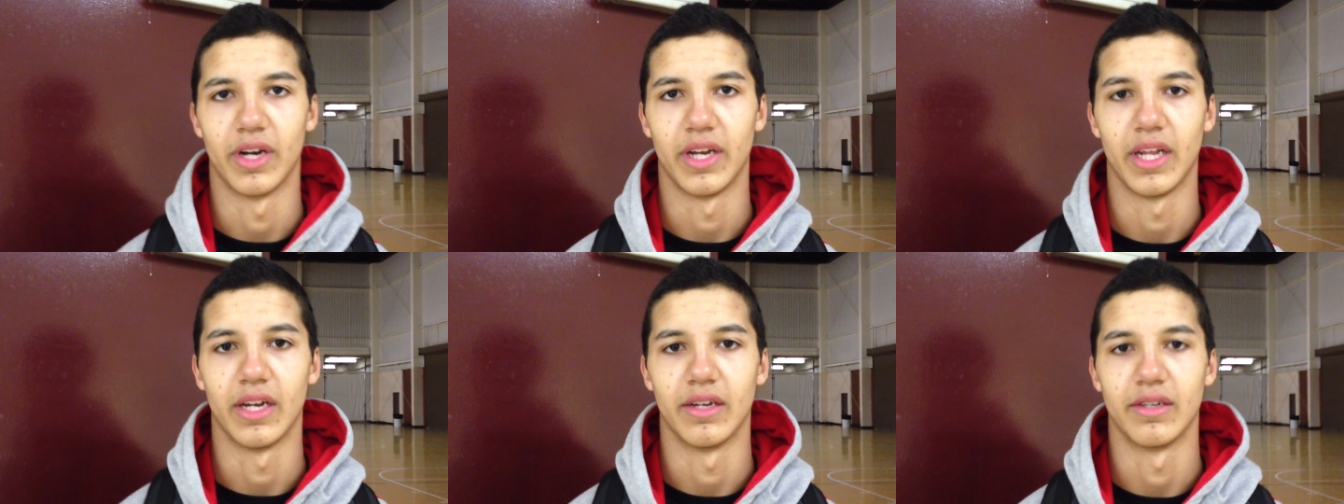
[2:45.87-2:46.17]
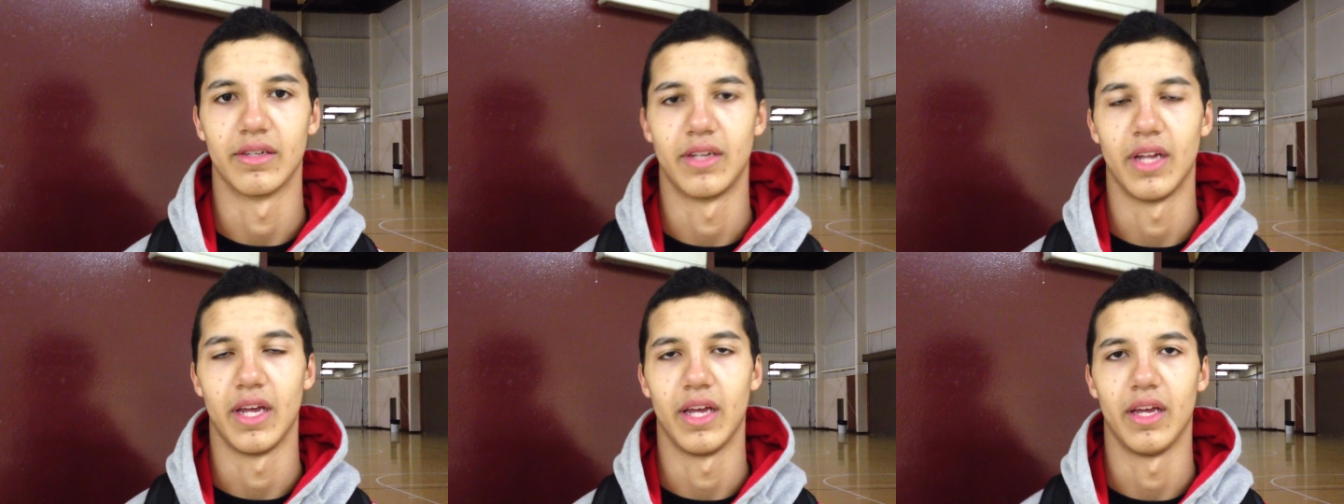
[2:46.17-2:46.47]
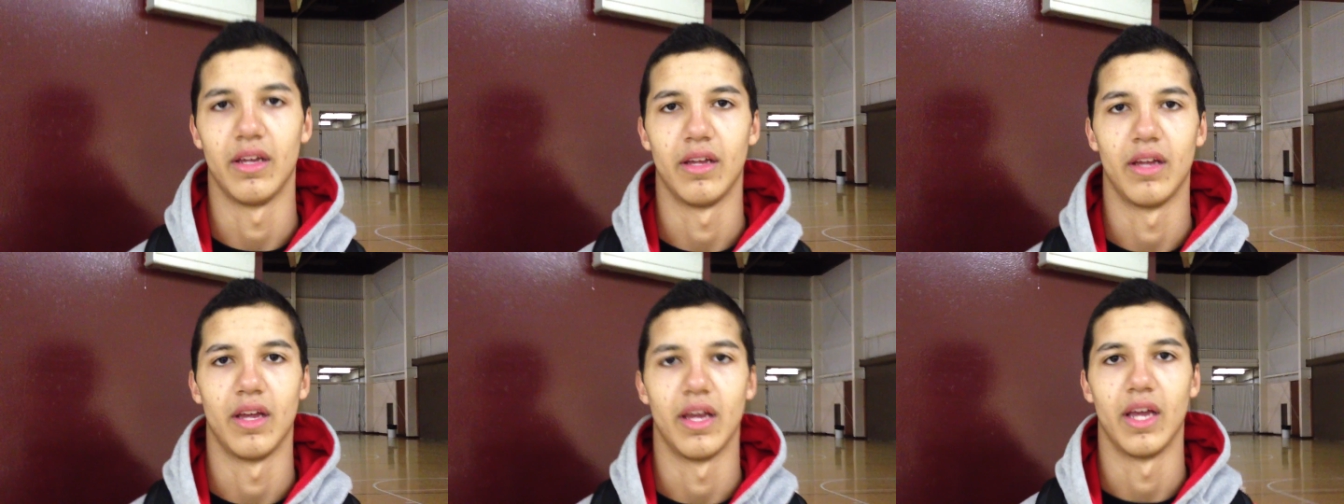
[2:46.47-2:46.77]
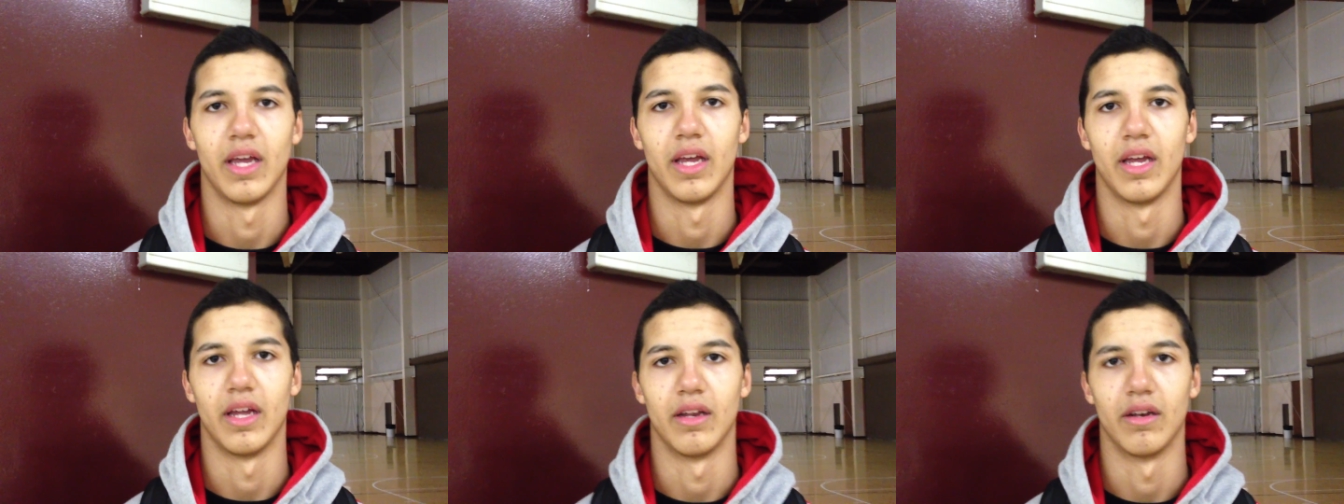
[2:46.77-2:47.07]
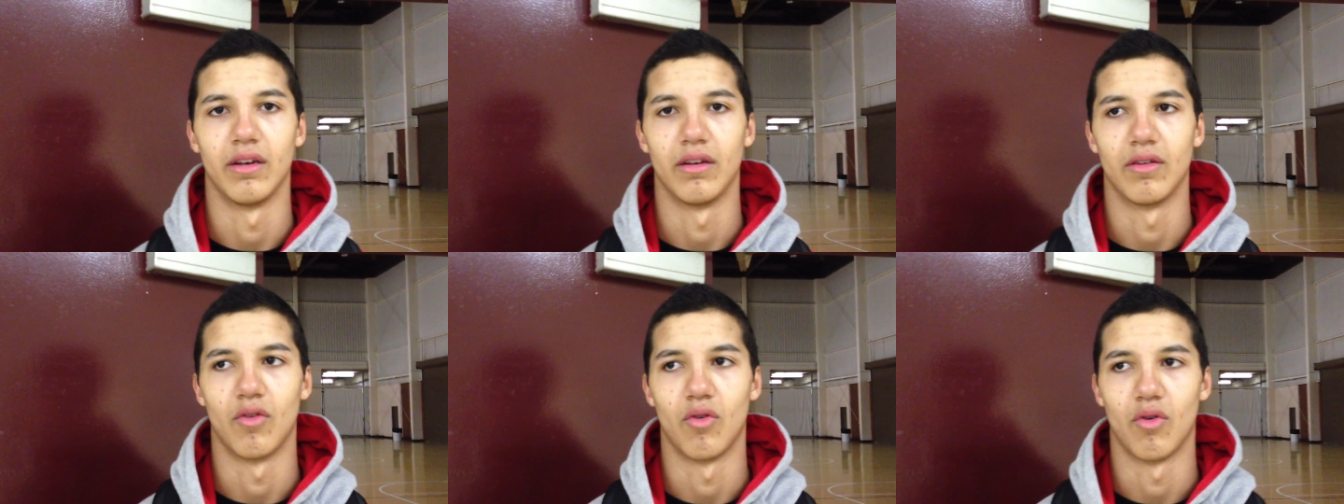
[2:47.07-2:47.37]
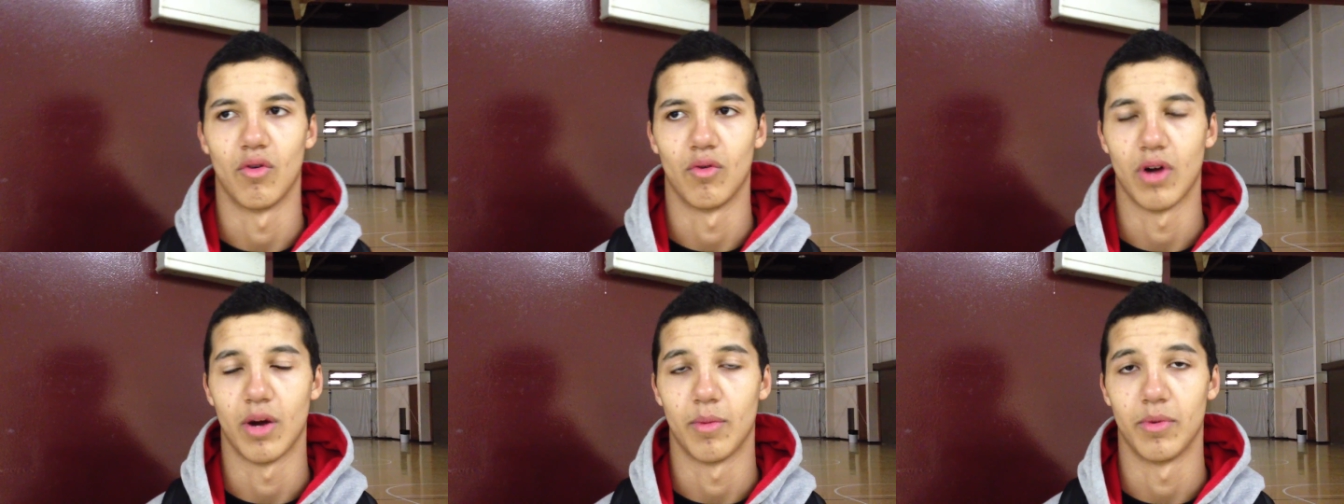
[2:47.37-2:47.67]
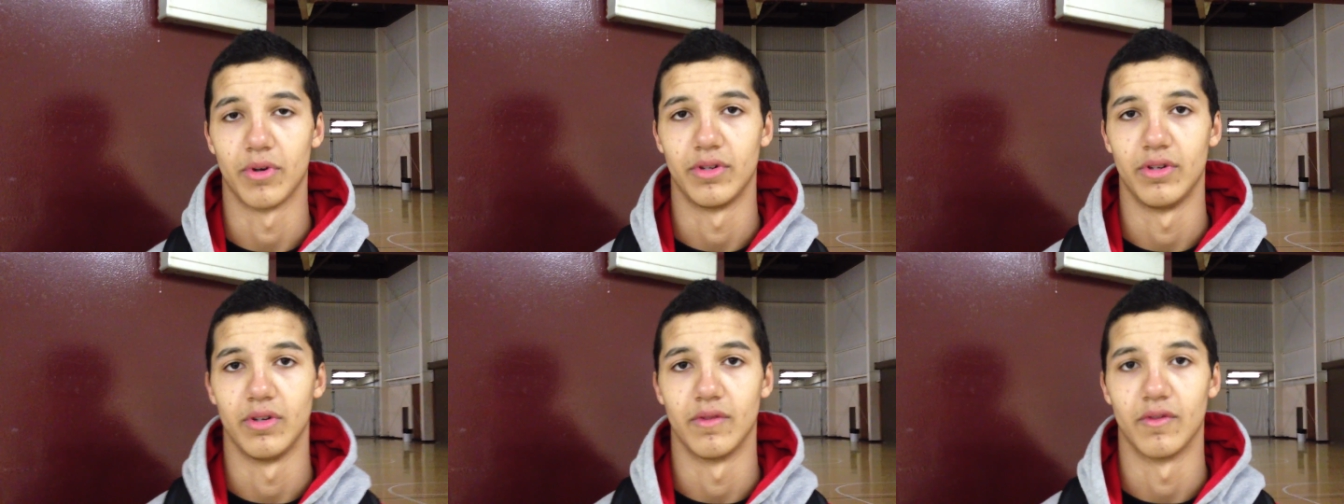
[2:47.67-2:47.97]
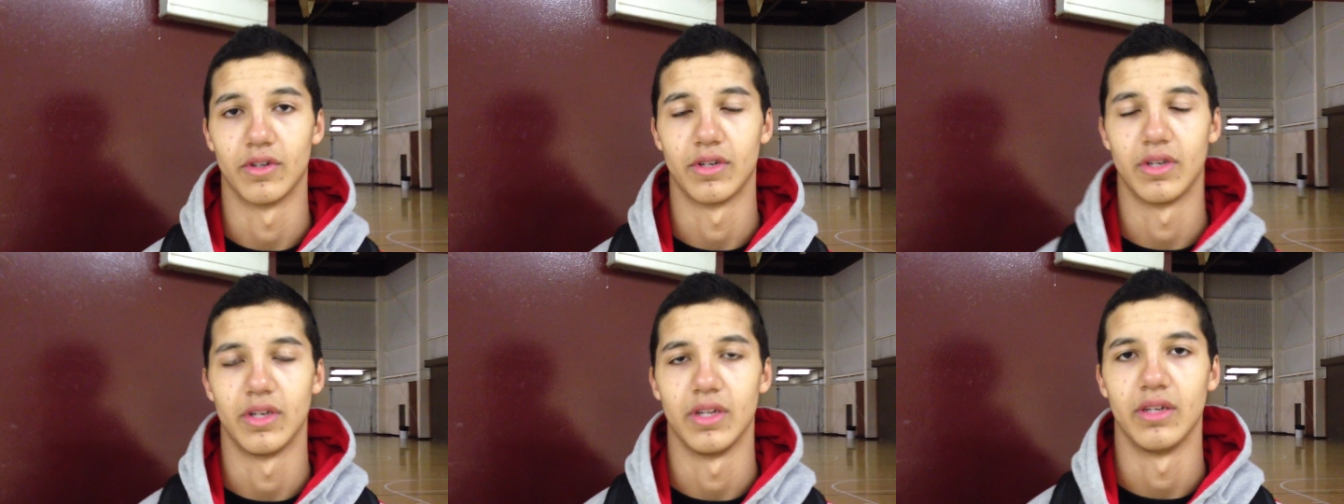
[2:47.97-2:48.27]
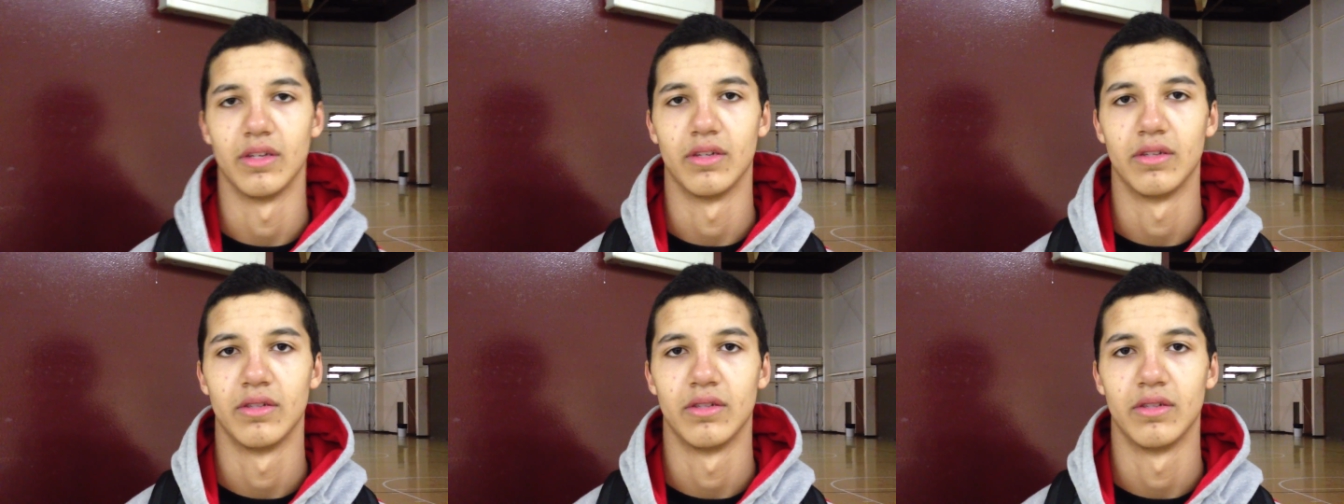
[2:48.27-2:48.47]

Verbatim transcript: Indiana State and Oral Roberts University.